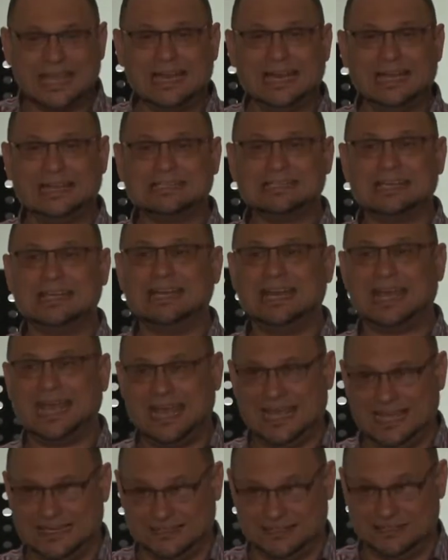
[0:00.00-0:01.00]
It is an
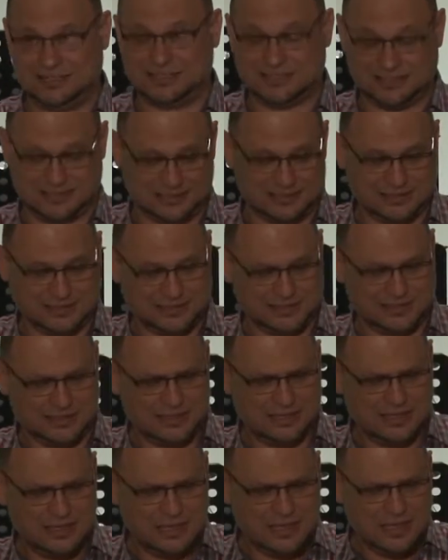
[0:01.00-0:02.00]
end.
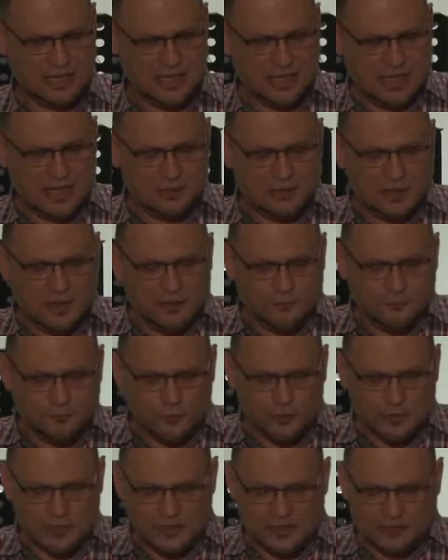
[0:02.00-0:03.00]
And
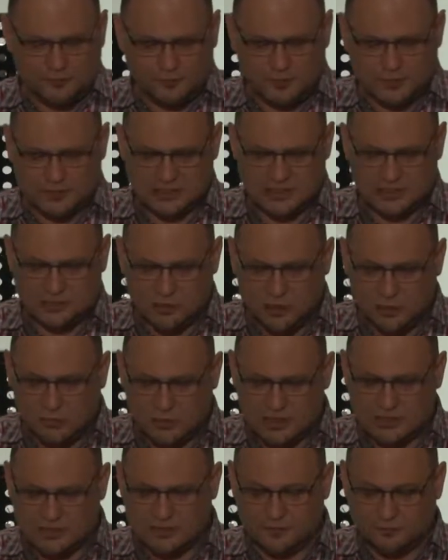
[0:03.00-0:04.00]
therefore, indifference is
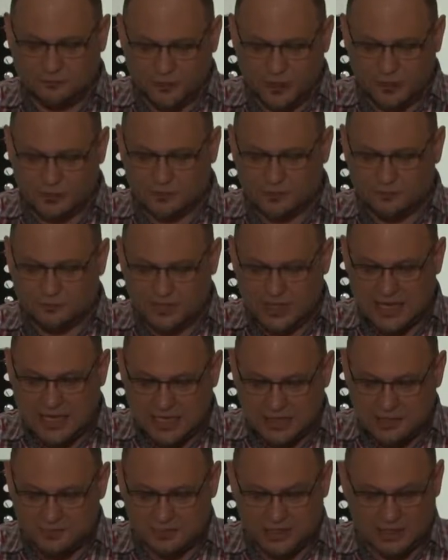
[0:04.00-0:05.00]
always the friend of the
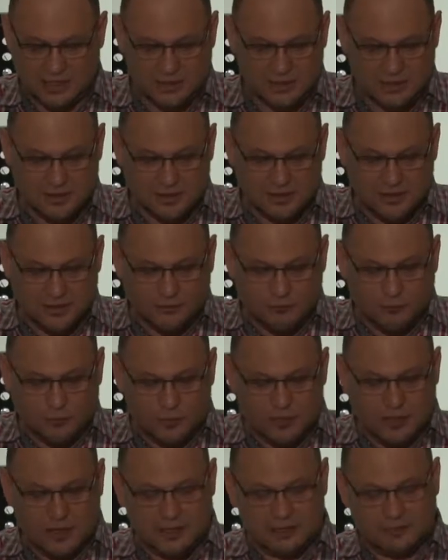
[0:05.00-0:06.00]
enemy,
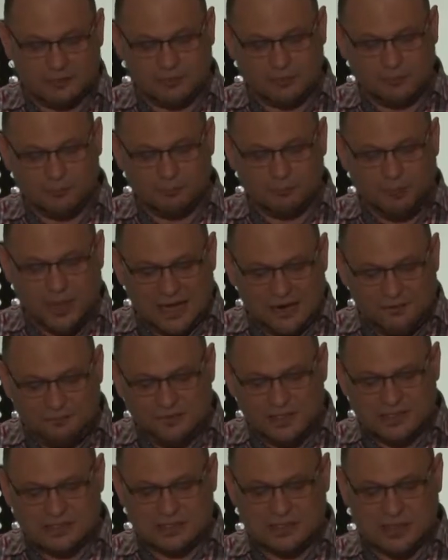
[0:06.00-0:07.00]
for it
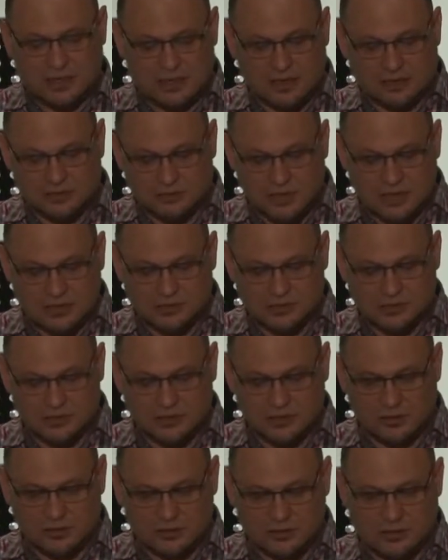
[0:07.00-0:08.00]
benefits the
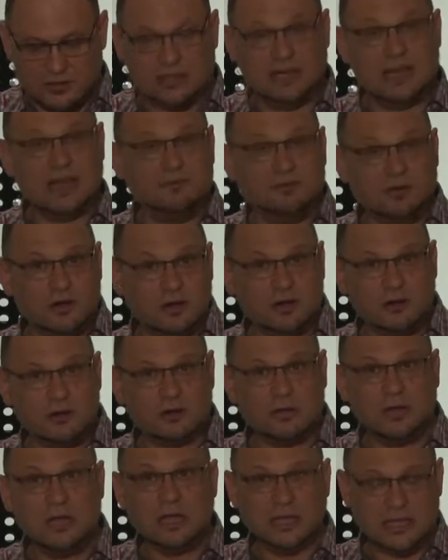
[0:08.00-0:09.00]
aggressor,
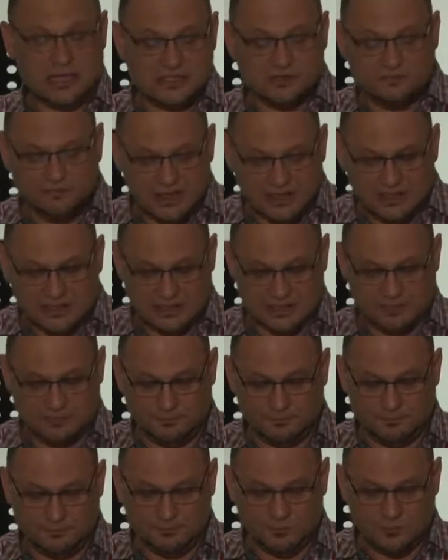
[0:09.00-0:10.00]
never his
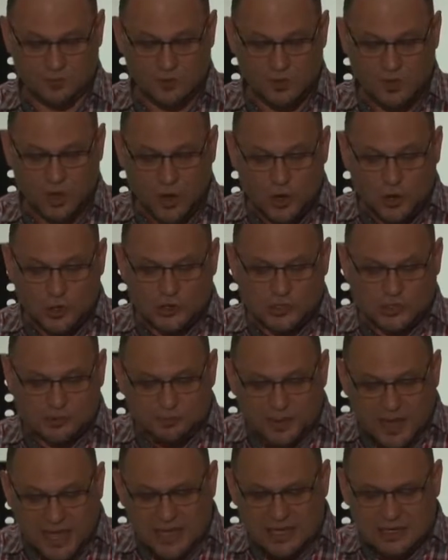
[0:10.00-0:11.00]
victim, whose
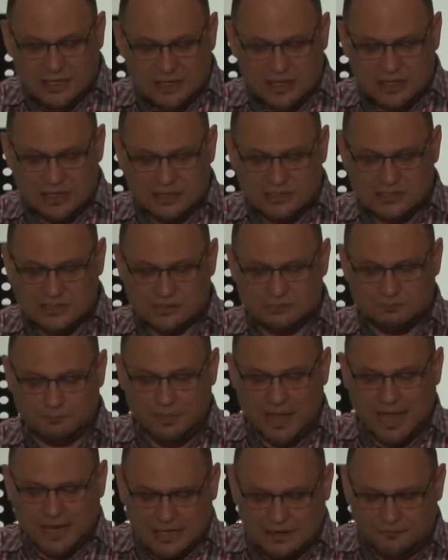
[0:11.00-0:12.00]
pain is
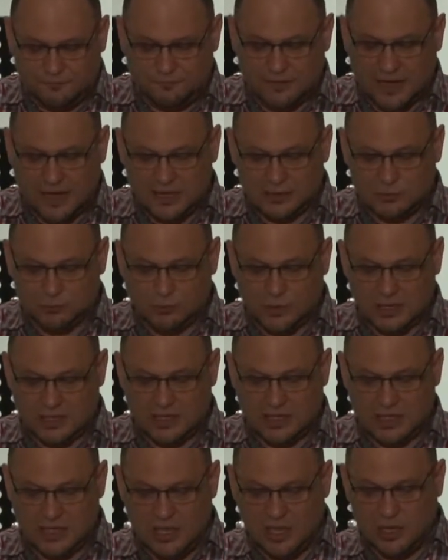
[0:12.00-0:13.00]
magnified
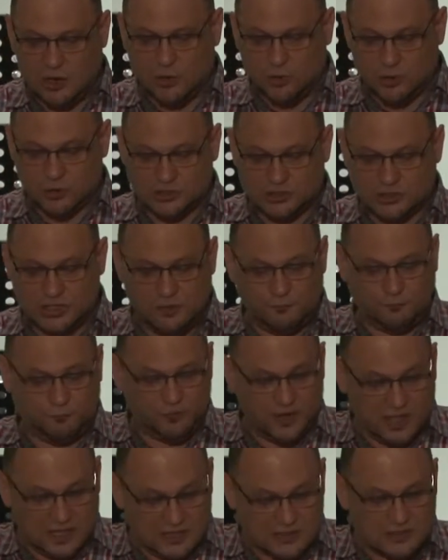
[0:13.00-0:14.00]
when he or she
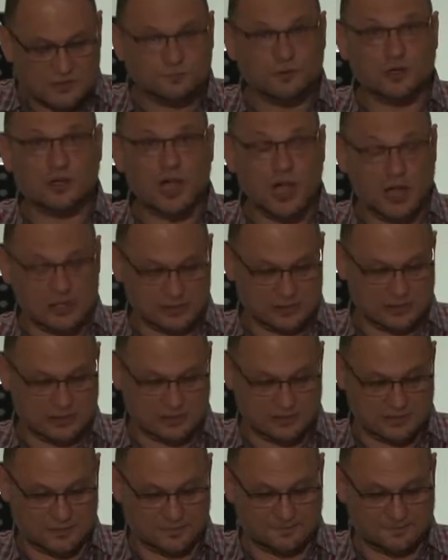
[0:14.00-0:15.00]
feels forgotten.